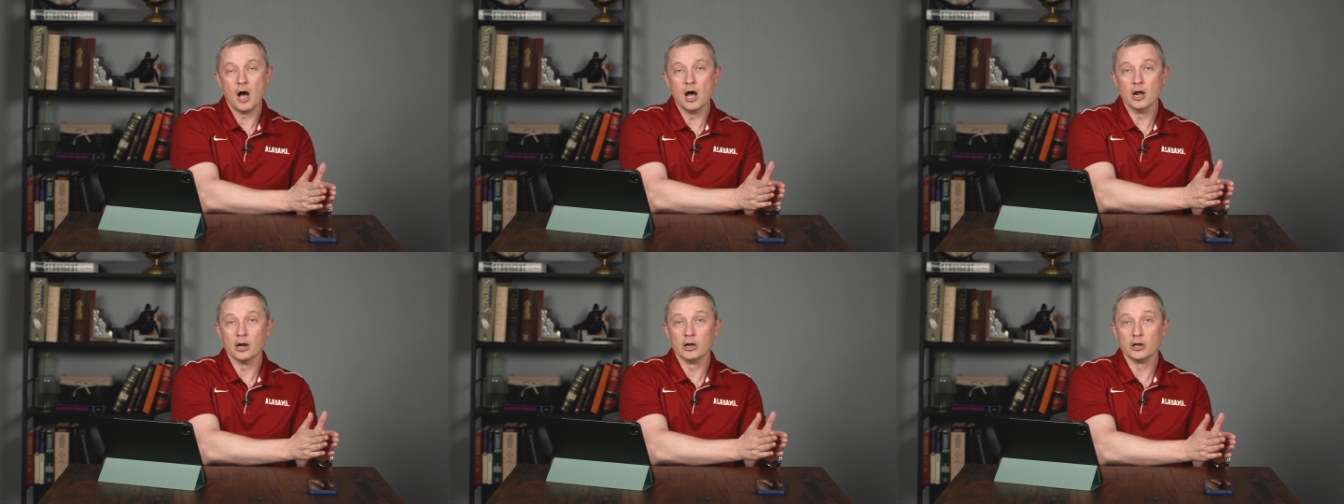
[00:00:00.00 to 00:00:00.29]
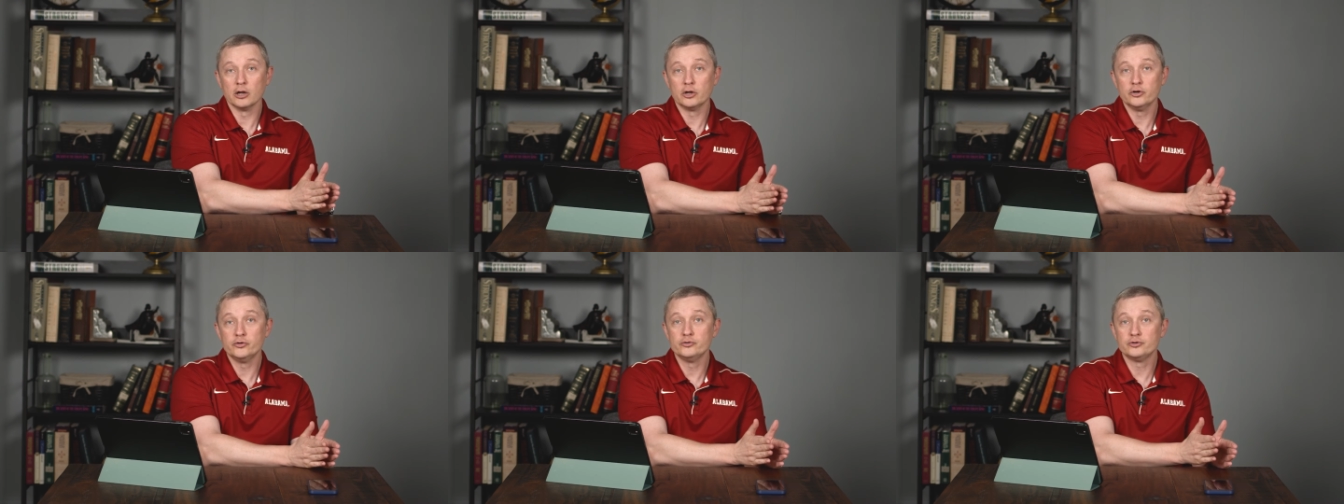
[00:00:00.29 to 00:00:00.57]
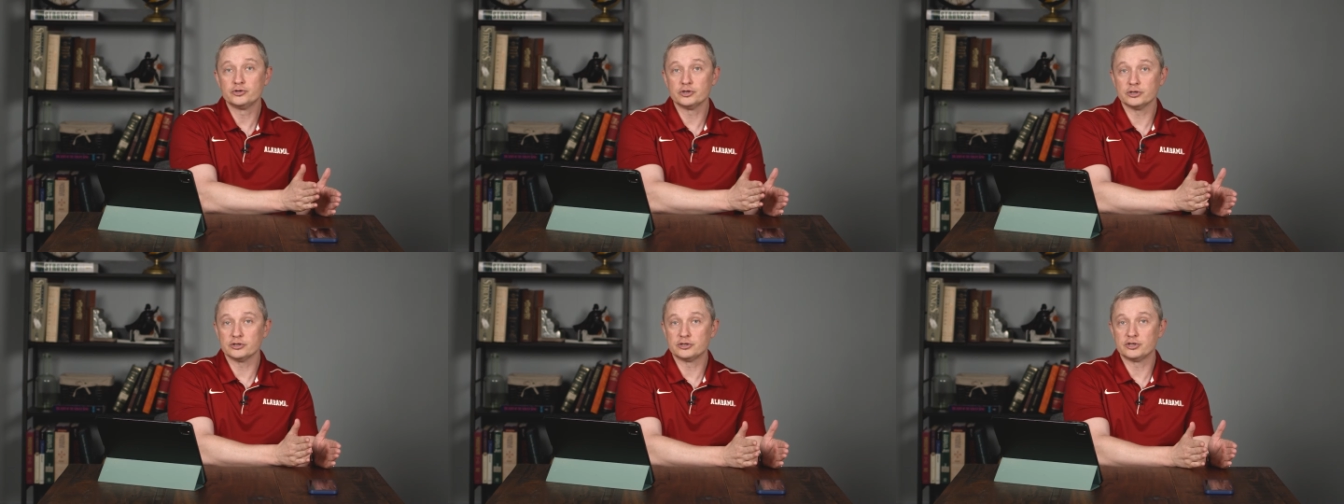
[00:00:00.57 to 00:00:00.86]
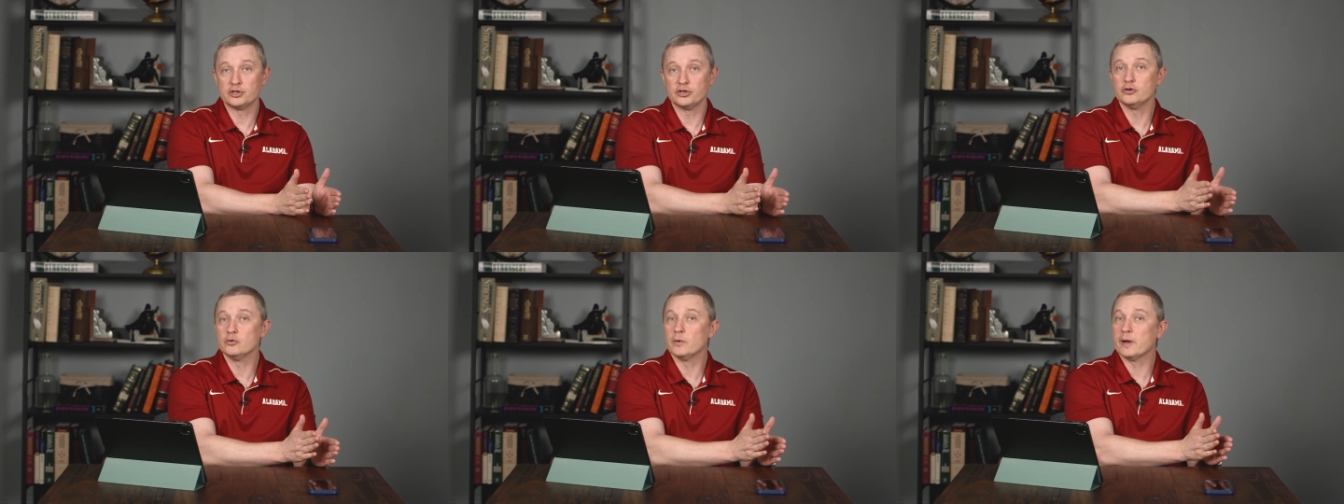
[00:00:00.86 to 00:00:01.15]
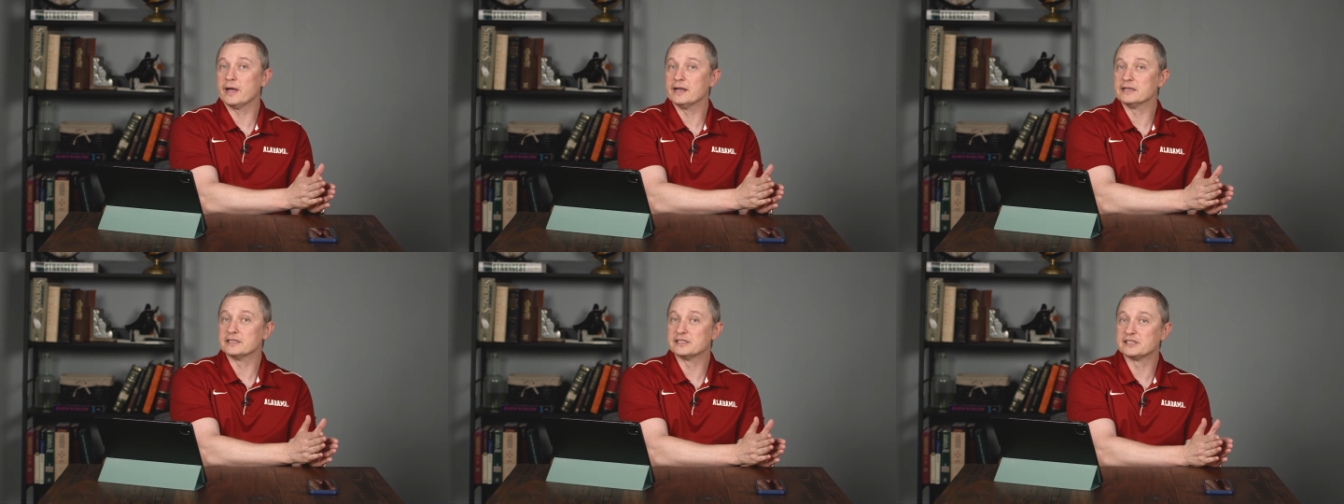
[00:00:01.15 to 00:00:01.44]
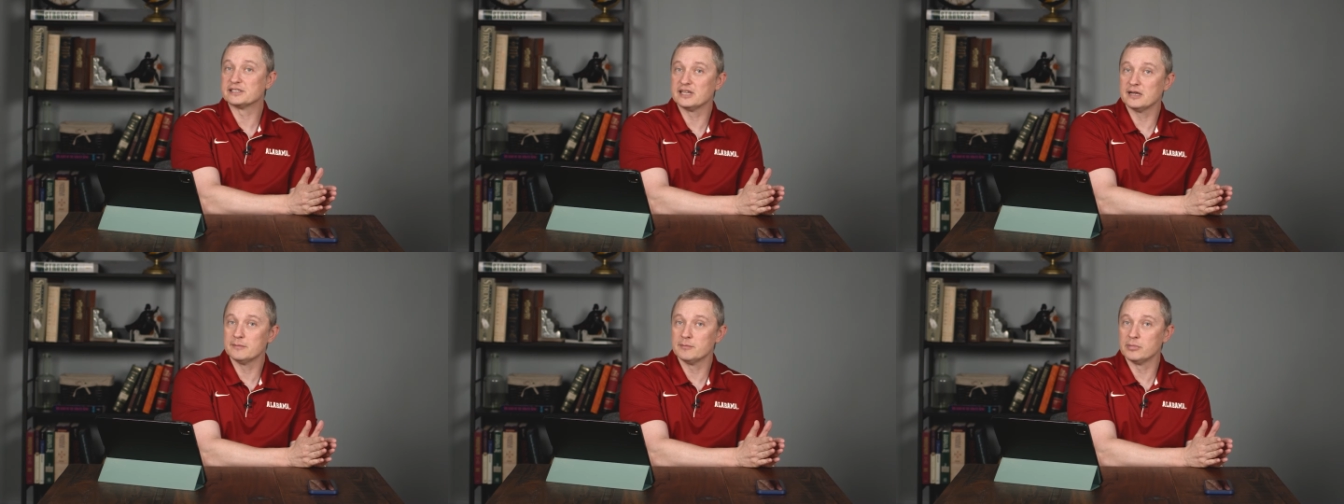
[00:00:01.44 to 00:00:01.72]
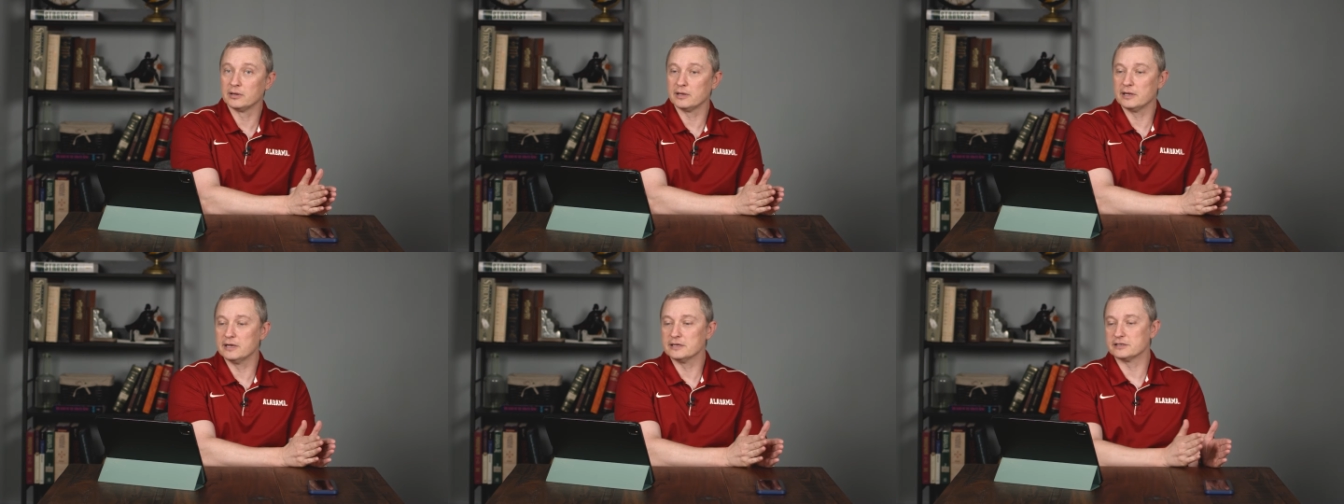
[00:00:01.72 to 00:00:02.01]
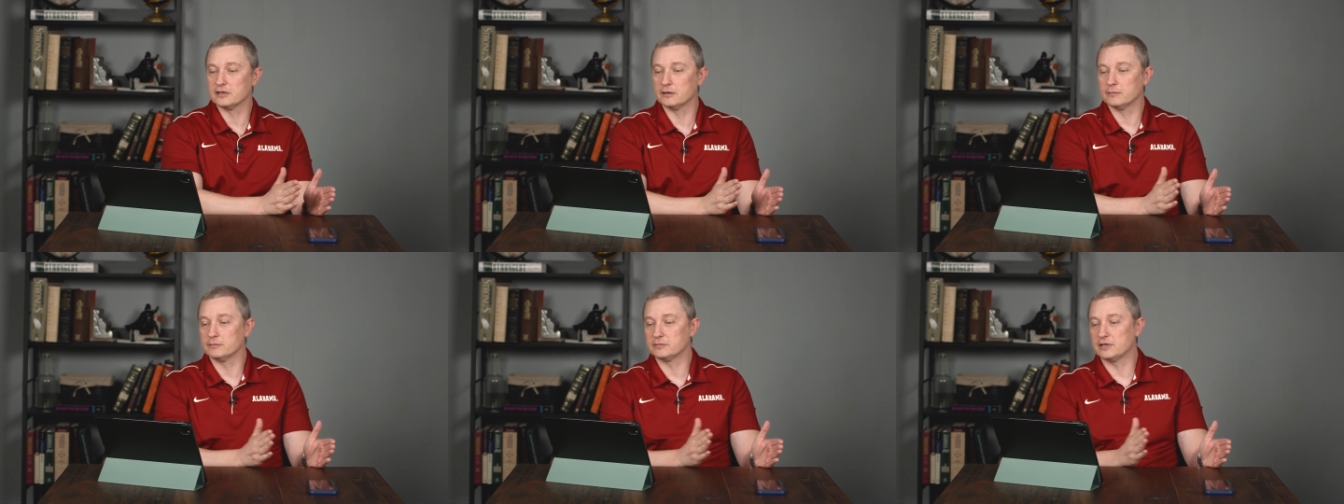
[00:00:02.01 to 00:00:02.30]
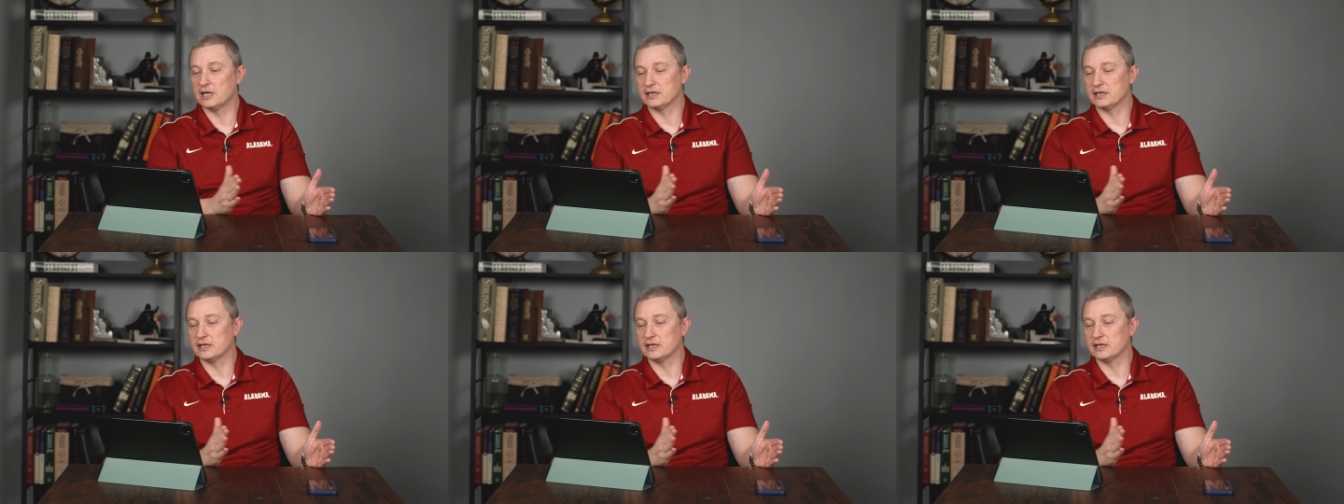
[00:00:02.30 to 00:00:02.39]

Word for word: allusion to and symbolism